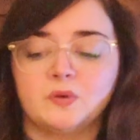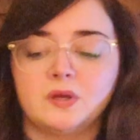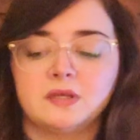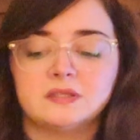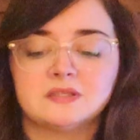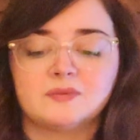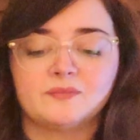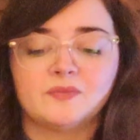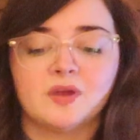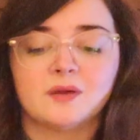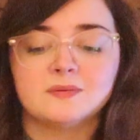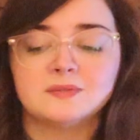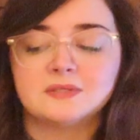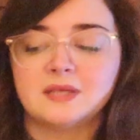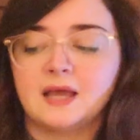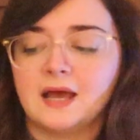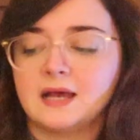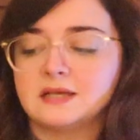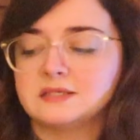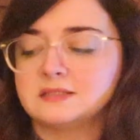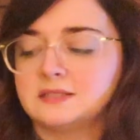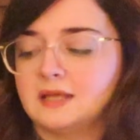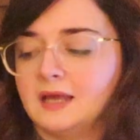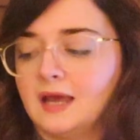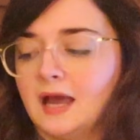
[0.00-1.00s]
but sometimes it
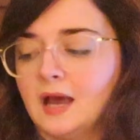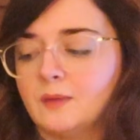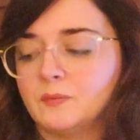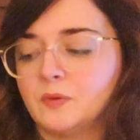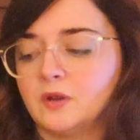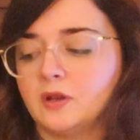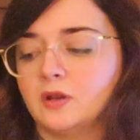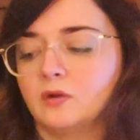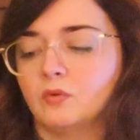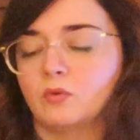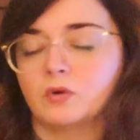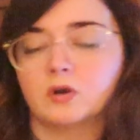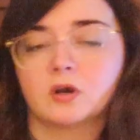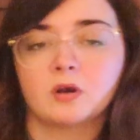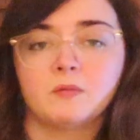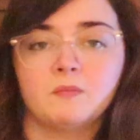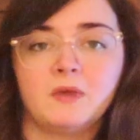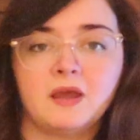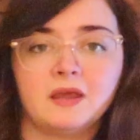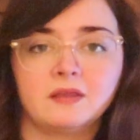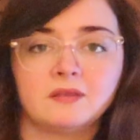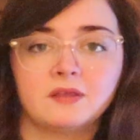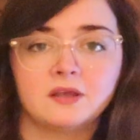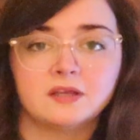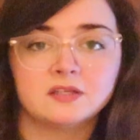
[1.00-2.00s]
has to happen in order to
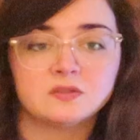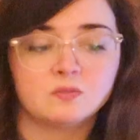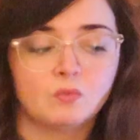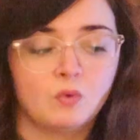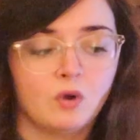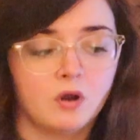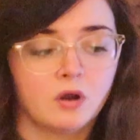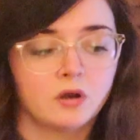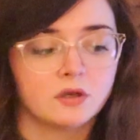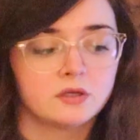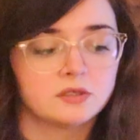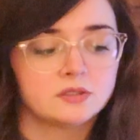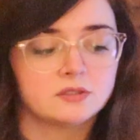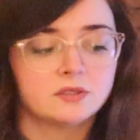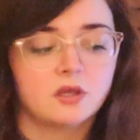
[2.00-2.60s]
make things work.